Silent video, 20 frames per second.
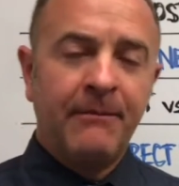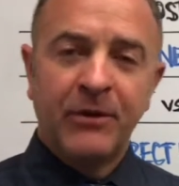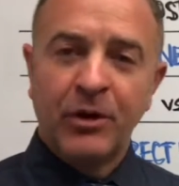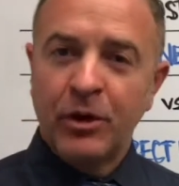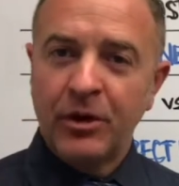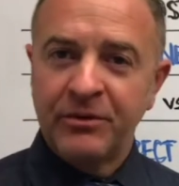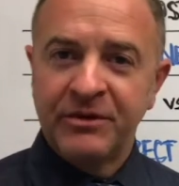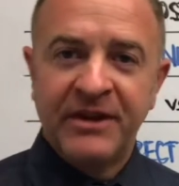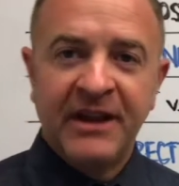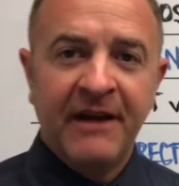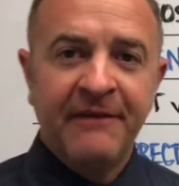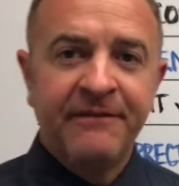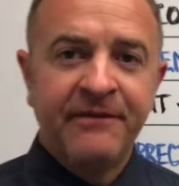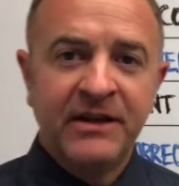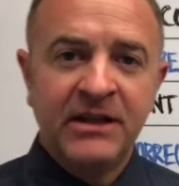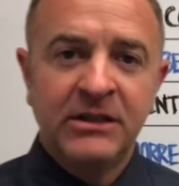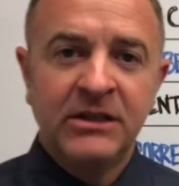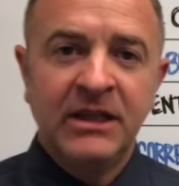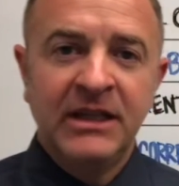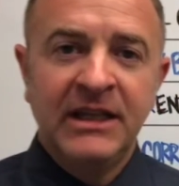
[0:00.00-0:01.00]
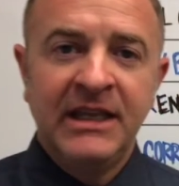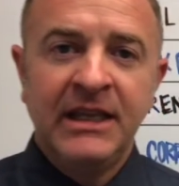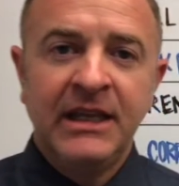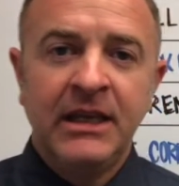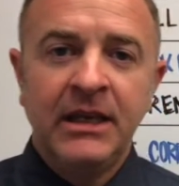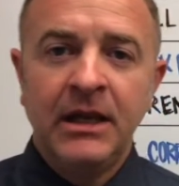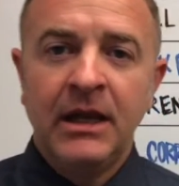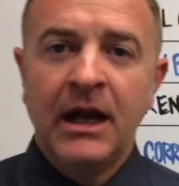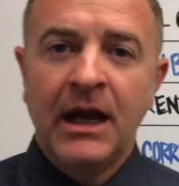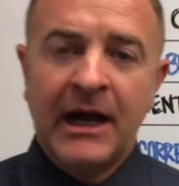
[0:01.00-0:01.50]
There are
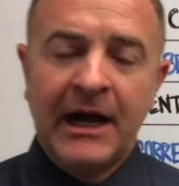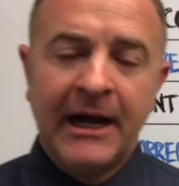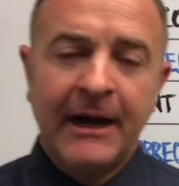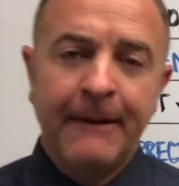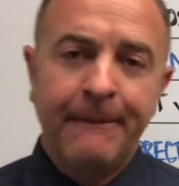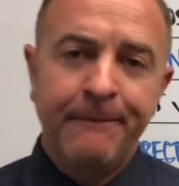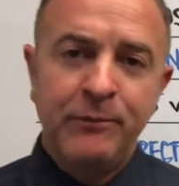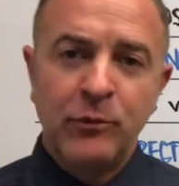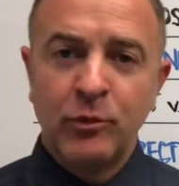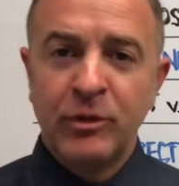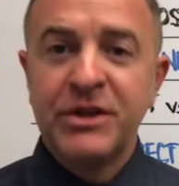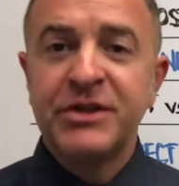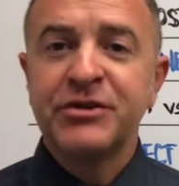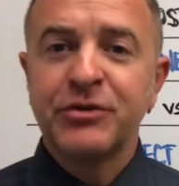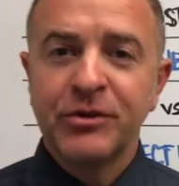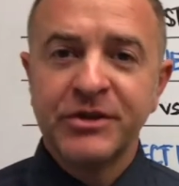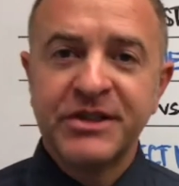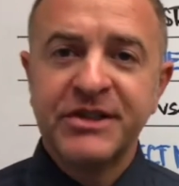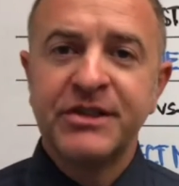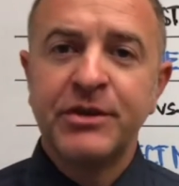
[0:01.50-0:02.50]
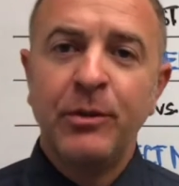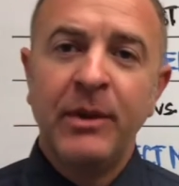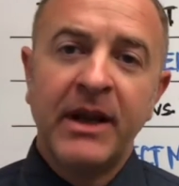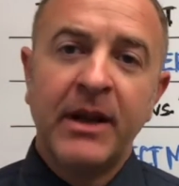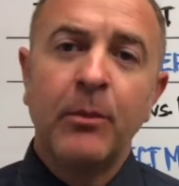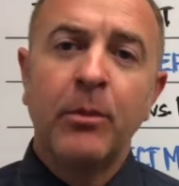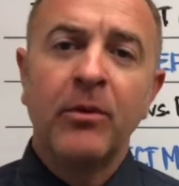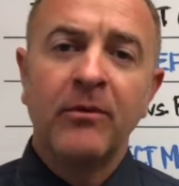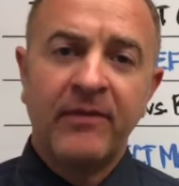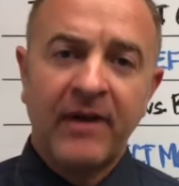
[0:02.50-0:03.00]
definitely resources that we
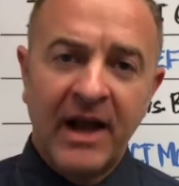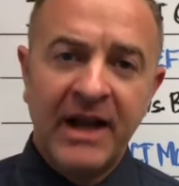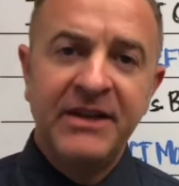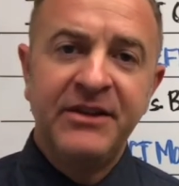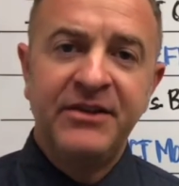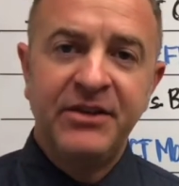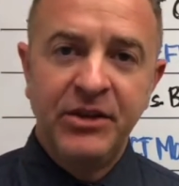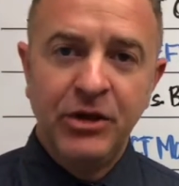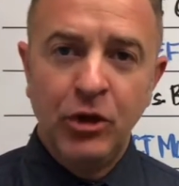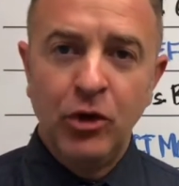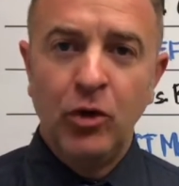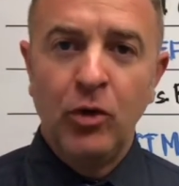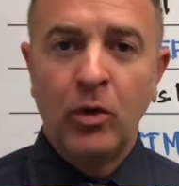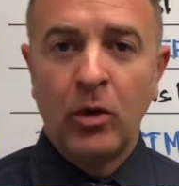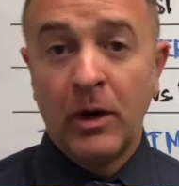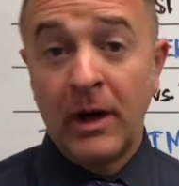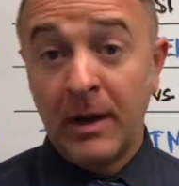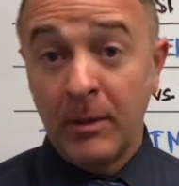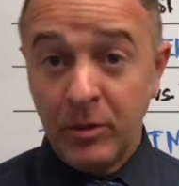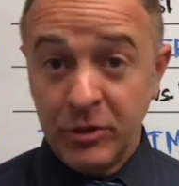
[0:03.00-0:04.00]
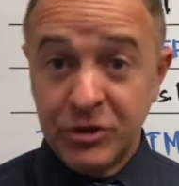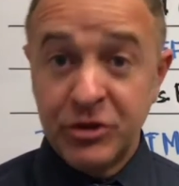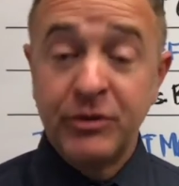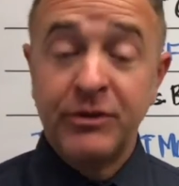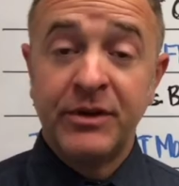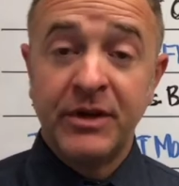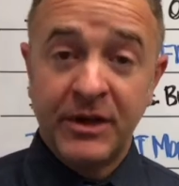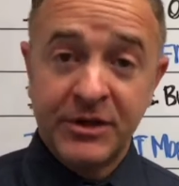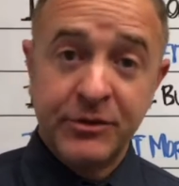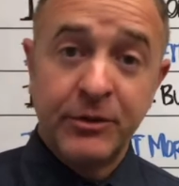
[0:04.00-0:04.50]
can provide to you, or I can put you
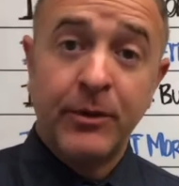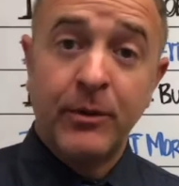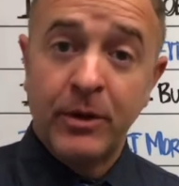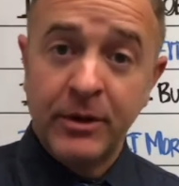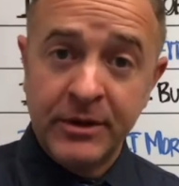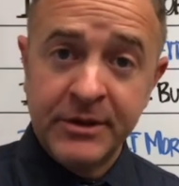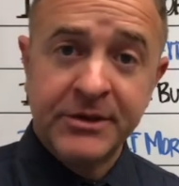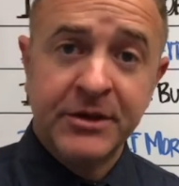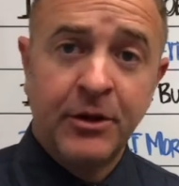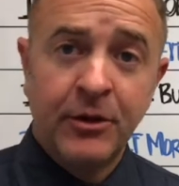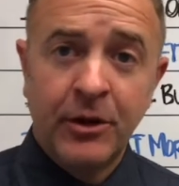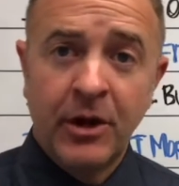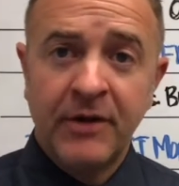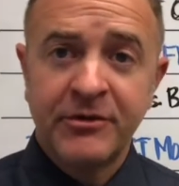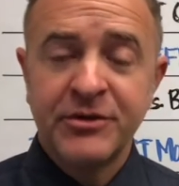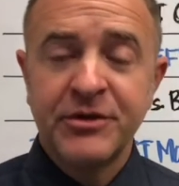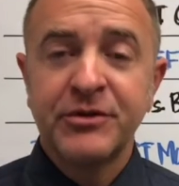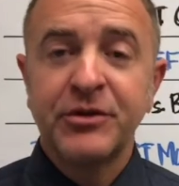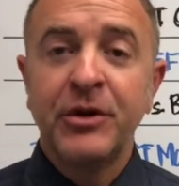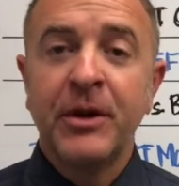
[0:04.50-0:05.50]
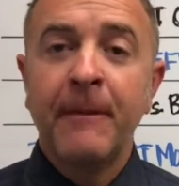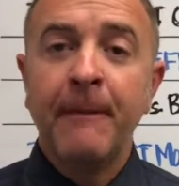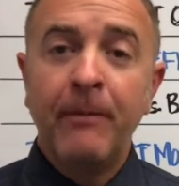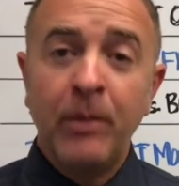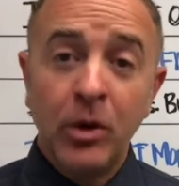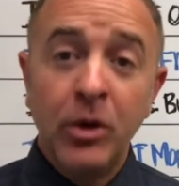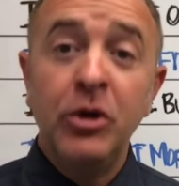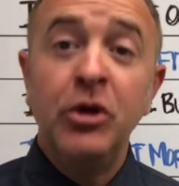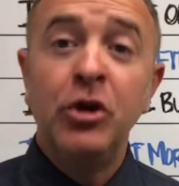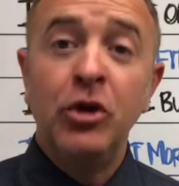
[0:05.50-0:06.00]
in touch with one of those loan officers who can
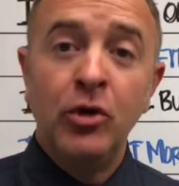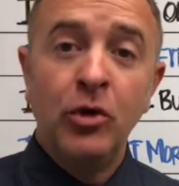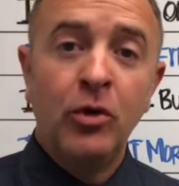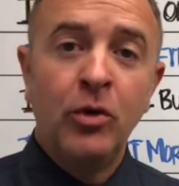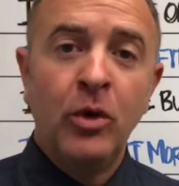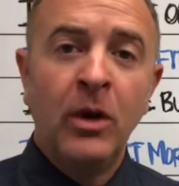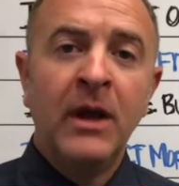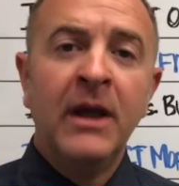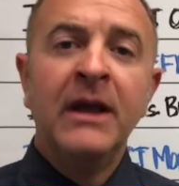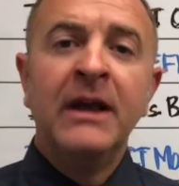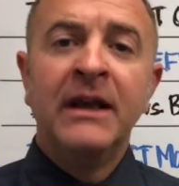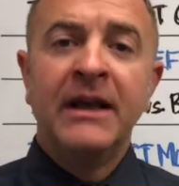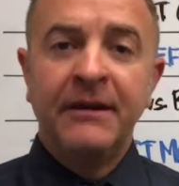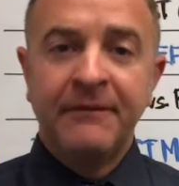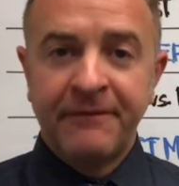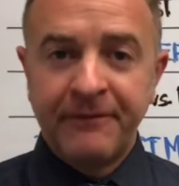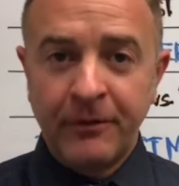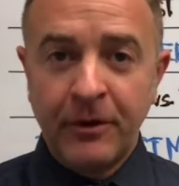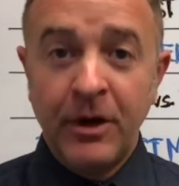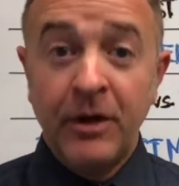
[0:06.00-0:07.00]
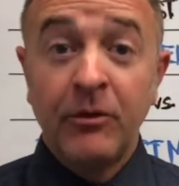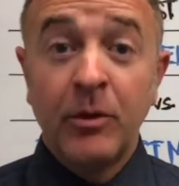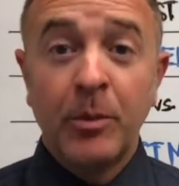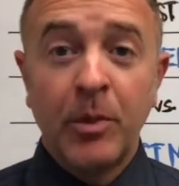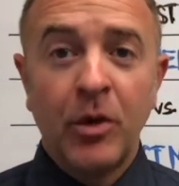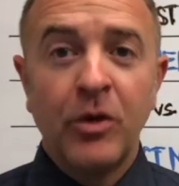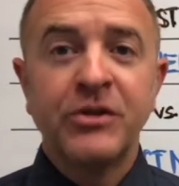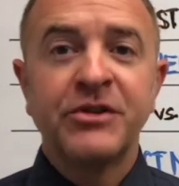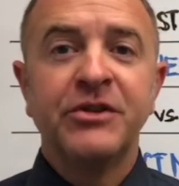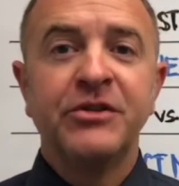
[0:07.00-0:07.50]
put you in front of a
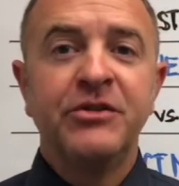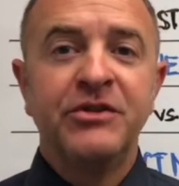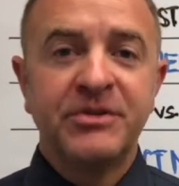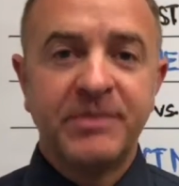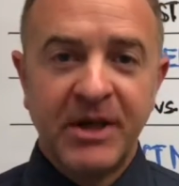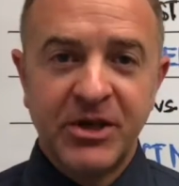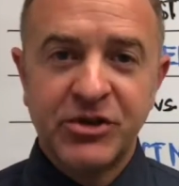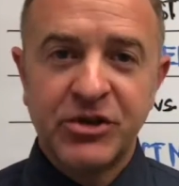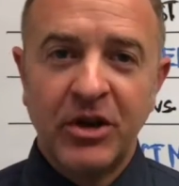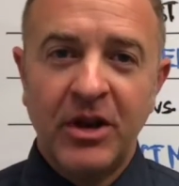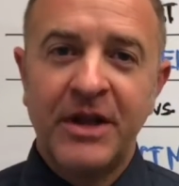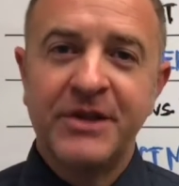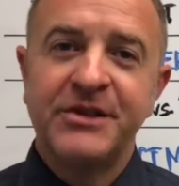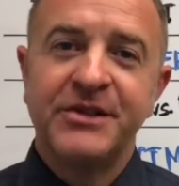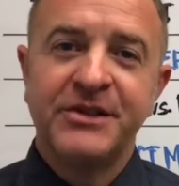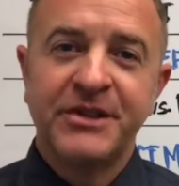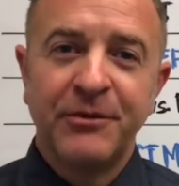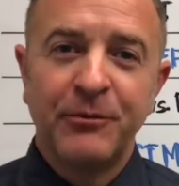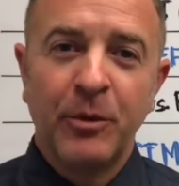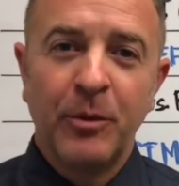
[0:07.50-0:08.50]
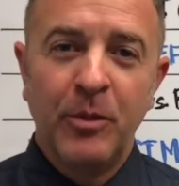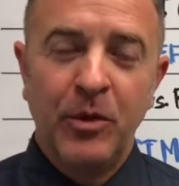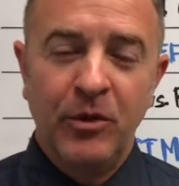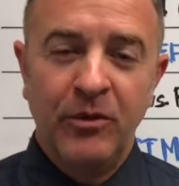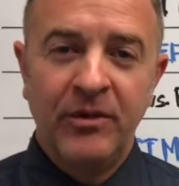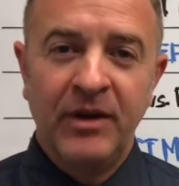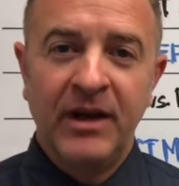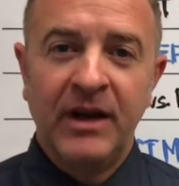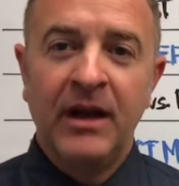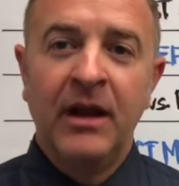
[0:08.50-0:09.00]
person who specializes in
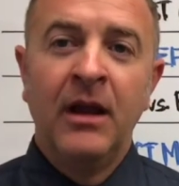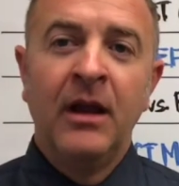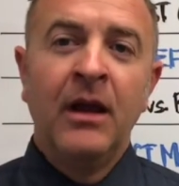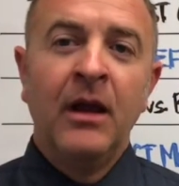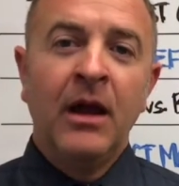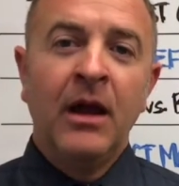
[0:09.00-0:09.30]
removing